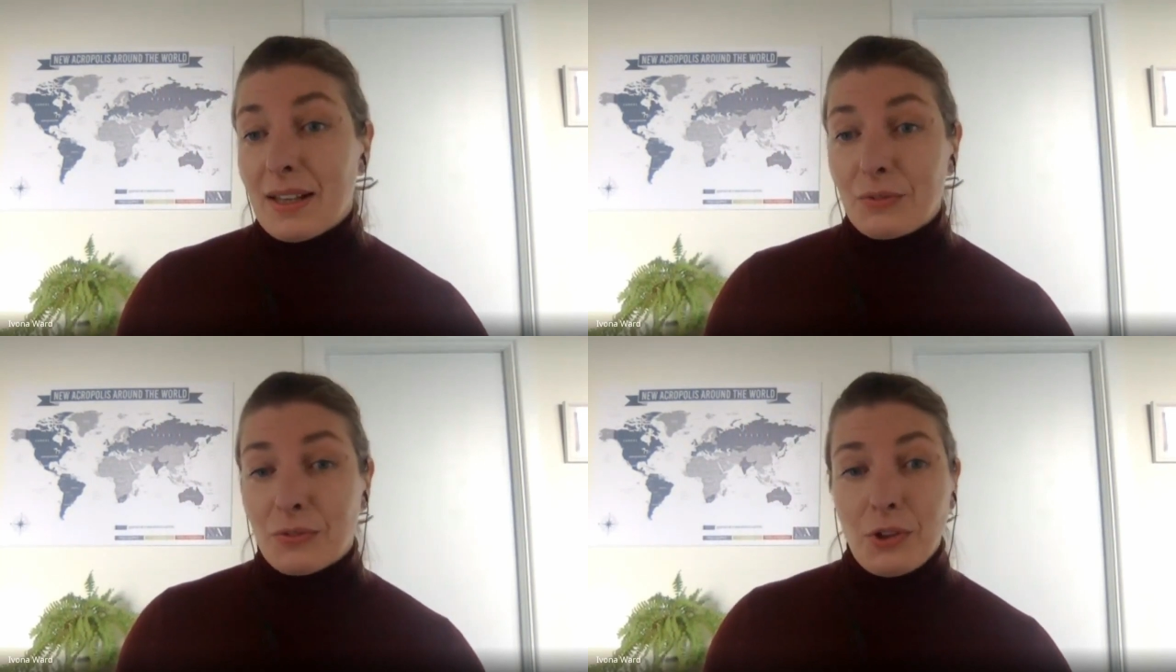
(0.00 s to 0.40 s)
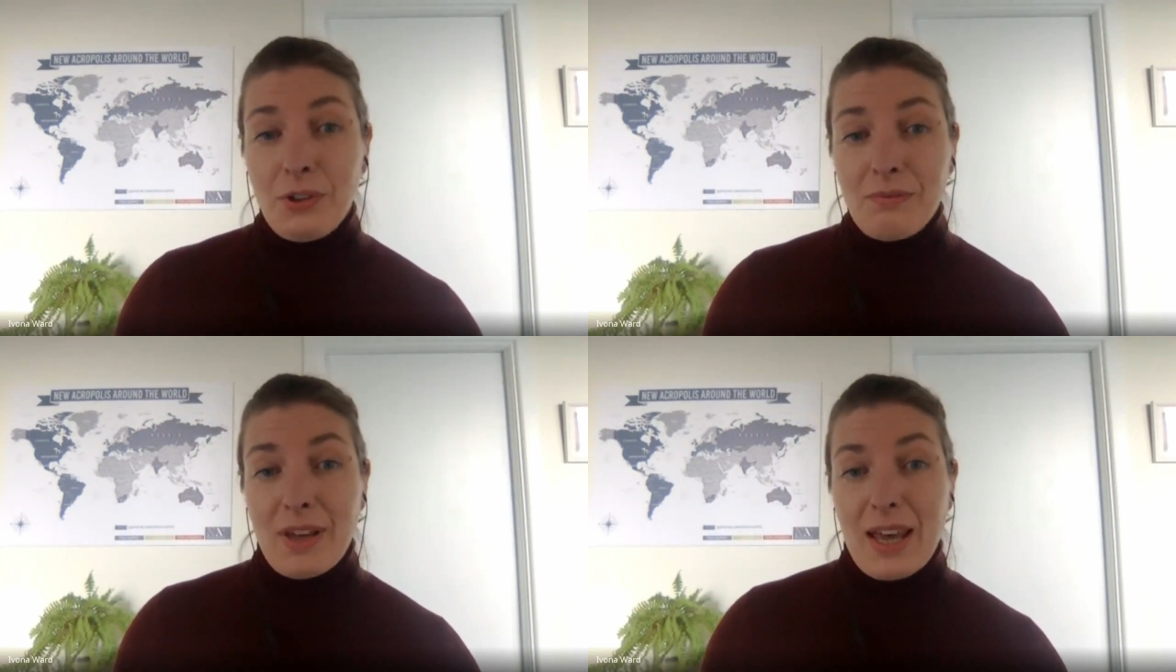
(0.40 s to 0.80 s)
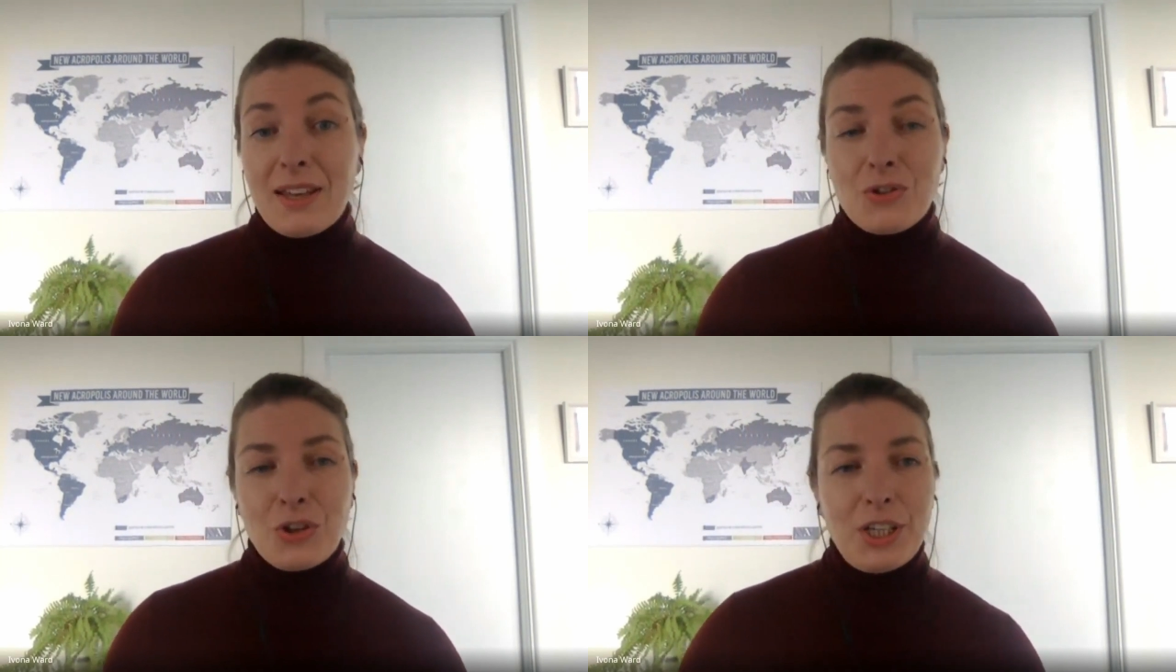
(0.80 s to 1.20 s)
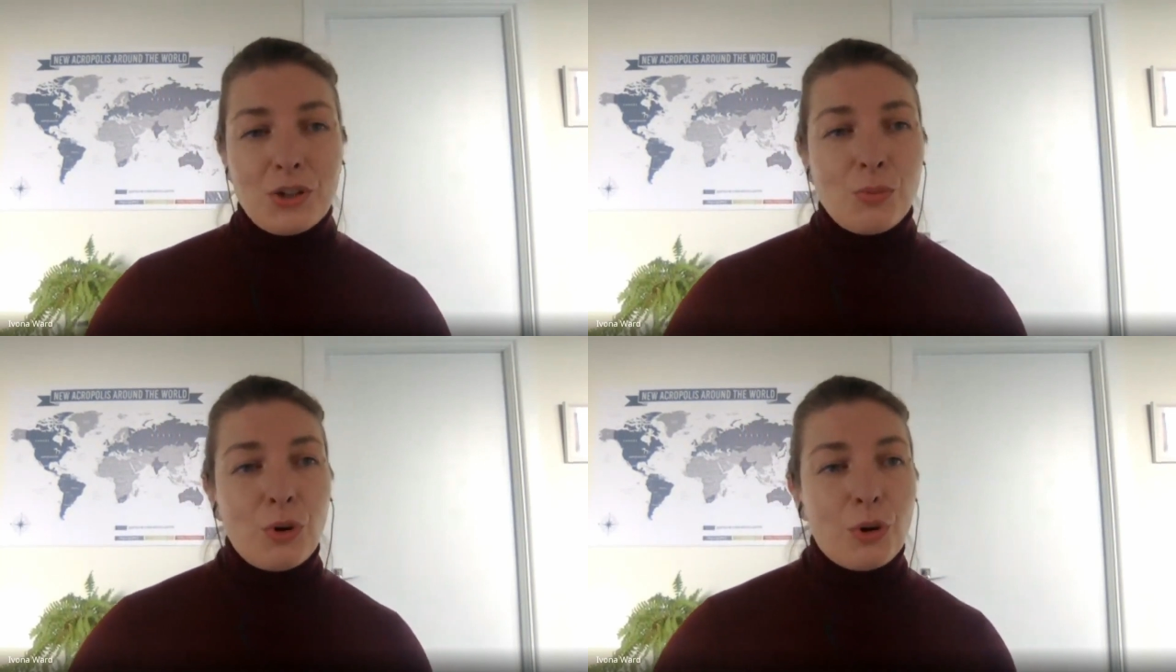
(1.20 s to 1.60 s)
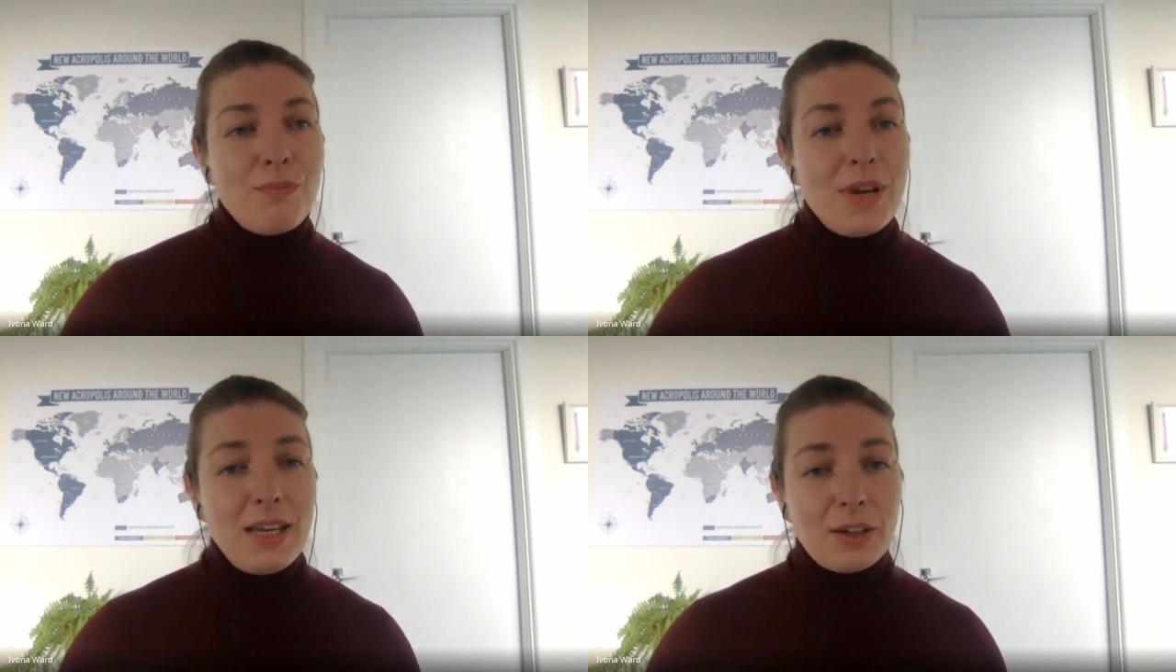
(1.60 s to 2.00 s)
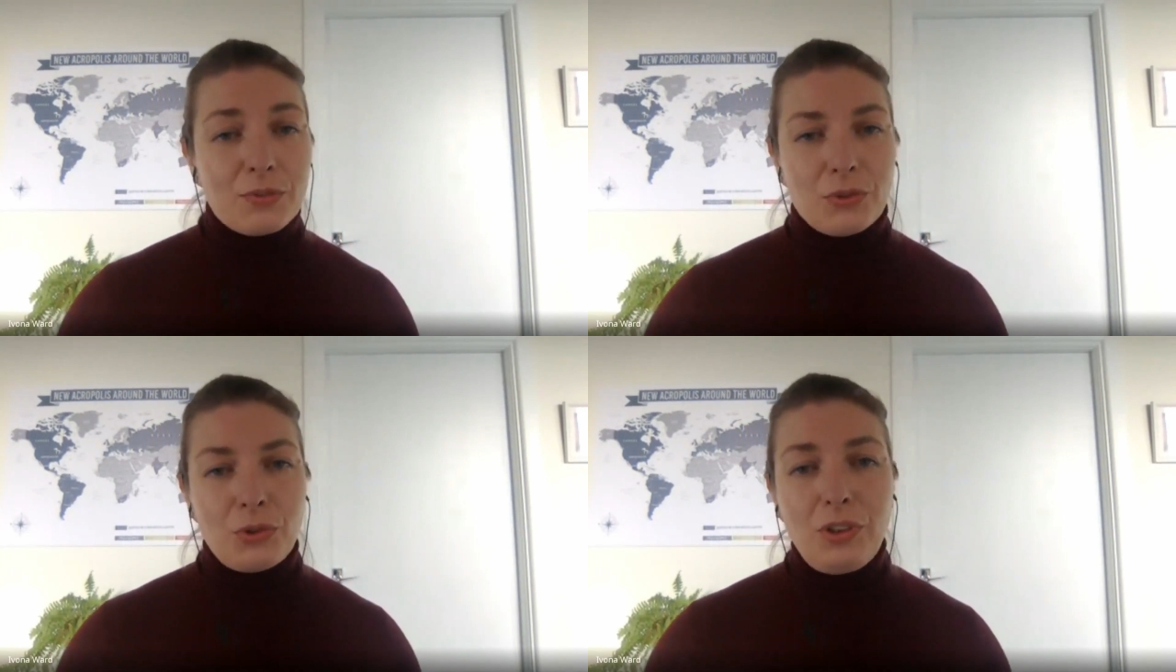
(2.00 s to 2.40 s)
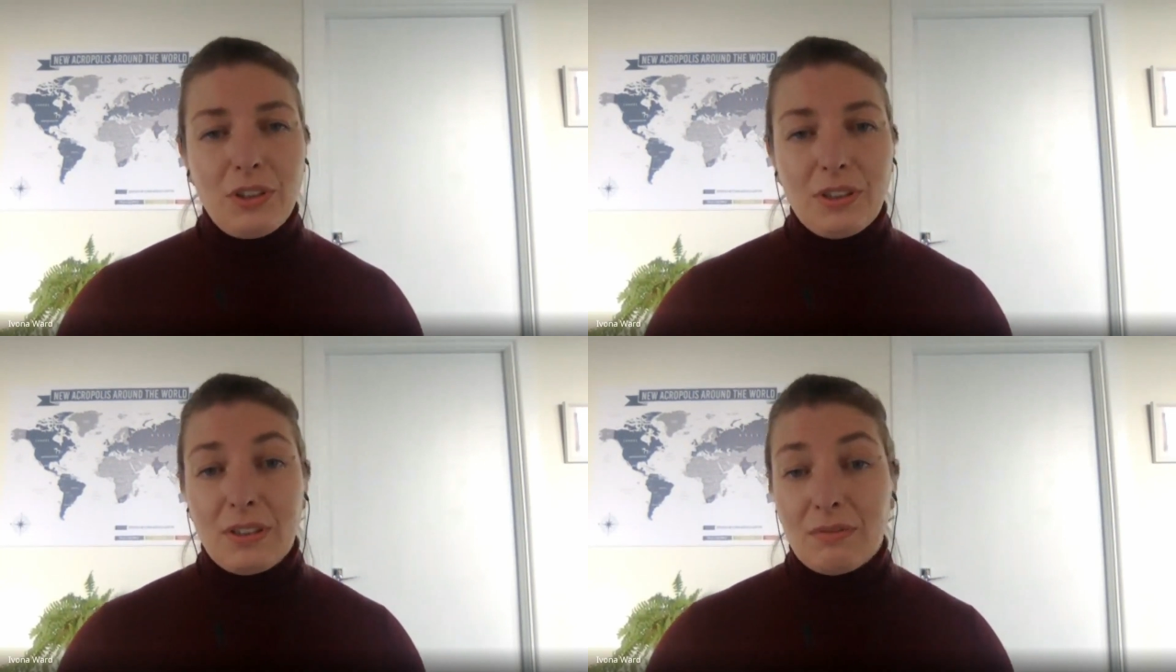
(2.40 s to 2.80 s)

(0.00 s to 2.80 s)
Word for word: therefore, enter into more meaningful